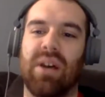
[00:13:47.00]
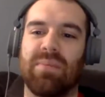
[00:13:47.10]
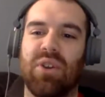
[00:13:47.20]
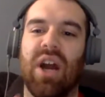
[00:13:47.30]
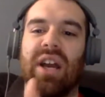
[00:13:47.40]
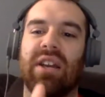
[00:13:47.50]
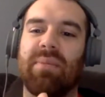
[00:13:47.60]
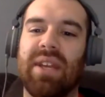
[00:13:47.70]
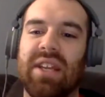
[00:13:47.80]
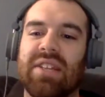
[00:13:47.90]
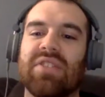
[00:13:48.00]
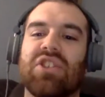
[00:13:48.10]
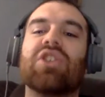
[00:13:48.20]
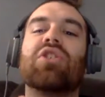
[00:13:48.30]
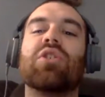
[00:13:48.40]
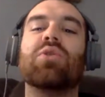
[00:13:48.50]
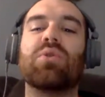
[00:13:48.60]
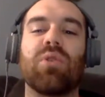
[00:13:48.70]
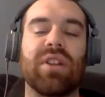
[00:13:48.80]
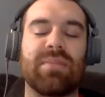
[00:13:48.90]
trying to be as gender
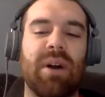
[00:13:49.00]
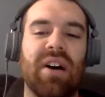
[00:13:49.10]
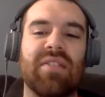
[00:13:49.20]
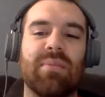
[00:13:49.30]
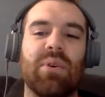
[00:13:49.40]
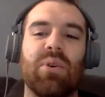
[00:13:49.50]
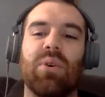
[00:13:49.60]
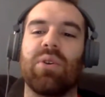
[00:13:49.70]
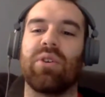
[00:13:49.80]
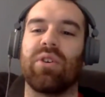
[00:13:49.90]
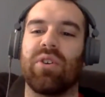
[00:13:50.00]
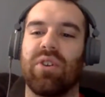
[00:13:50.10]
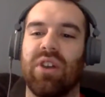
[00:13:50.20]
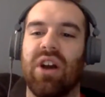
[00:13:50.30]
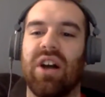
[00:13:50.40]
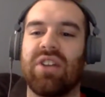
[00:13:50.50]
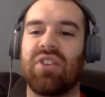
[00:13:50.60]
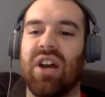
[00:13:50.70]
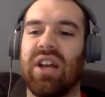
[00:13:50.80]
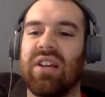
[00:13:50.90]
neutral as possible, or not
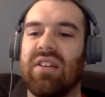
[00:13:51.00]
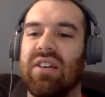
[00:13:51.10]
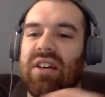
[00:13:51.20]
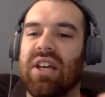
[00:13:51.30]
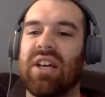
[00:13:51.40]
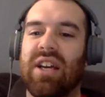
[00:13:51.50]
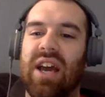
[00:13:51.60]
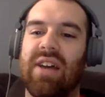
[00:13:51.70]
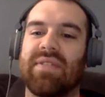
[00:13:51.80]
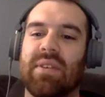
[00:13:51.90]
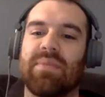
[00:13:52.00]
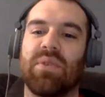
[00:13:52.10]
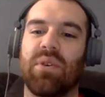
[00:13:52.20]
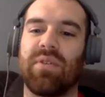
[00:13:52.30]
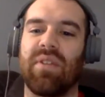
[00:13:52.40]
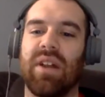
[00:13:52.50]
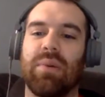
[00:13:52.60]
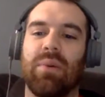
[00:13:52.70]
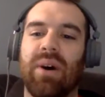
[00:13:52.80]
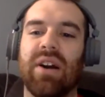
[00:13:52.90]
trying to have some sort of like,
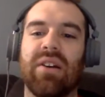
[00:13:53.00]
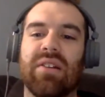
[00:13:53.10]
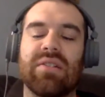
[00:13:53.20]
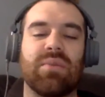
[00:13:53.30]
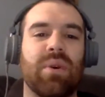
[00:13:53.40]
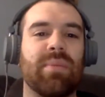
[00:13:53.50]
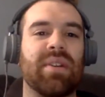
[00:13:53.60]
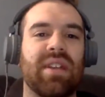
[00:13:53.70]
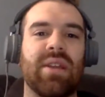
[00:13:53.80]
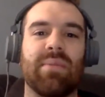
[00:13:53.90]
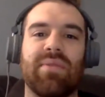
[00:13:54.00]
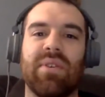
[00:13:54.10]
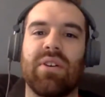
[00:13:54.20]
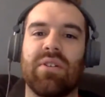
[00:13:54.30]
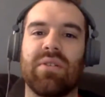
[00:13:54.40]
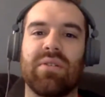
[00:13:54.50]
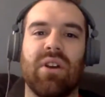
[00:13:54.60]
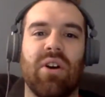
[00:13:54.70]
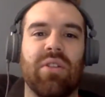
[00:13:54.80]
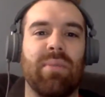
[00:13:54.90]
well, why are there's a women team if they're
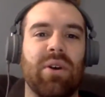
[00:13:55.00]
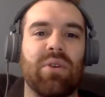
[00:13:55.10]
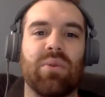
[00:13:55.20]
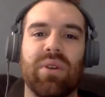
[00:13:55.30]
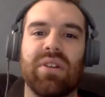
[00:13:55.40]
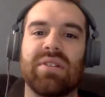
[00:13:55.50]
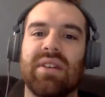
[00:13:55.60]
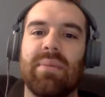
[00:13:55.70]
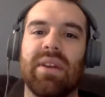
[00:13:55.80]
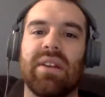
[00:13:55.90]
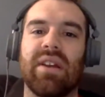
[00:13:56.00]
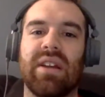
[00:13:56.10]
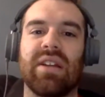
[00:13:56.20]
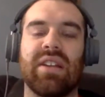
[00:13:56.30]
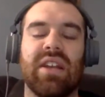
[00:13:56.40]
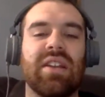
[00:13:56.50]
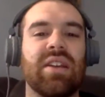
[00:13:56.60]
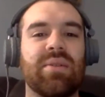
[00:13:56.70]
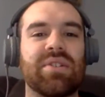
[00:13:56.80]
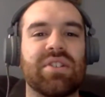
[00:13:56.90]
called the male gorillas? I mean, like
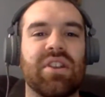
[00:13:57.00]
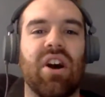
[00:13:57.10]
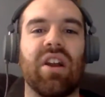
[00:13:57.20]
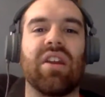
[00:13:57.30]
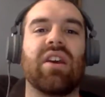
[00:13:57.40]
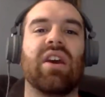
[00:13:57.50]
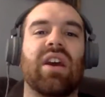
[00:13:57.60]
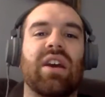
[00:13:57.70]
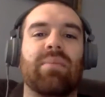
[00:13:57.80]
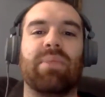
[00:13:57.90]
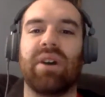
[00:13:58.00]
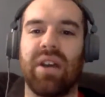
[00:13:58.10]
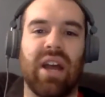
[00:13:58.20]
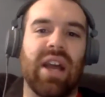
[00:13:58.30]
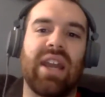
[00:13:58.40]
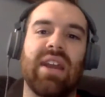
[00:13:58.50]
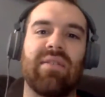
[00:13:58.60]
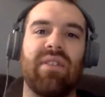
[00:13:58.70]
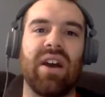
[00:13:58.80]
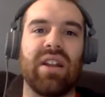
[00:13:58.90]
it was just odd. But I can't
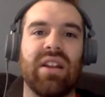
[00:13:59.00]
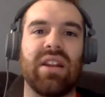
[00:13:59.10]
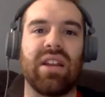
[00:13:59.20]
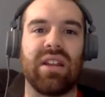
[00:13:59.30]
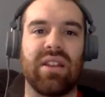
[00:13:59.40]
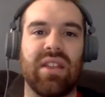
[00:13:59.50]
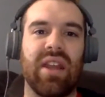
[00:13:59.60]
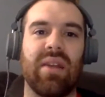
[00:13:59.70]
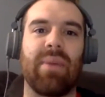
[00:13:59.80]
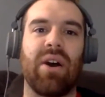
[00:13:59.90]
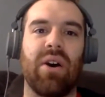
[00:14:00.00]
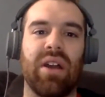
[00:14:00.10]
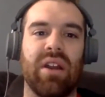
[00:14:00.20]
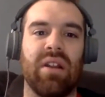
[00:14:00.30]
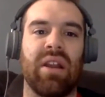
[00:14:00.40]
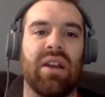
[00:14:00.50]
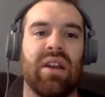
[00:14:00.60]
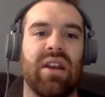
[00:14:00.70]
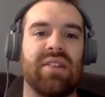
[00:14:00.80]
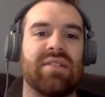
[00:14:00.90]
find anything about an
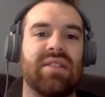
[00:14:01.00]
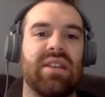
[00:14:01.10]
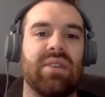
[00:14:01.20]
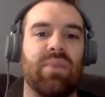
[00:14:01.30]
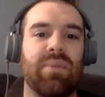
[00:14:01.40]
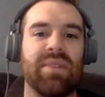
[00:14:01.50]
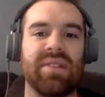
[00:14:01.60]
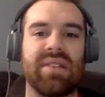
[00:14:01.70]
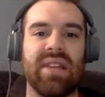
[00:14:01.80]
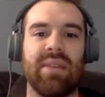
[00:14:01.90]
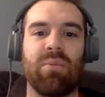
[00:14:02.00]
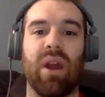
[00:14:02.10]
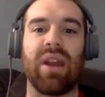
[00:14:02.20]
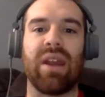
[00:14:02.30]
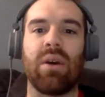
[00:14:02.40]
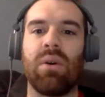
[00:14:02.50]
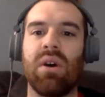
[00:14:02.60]
Atlanta SC women's team right now.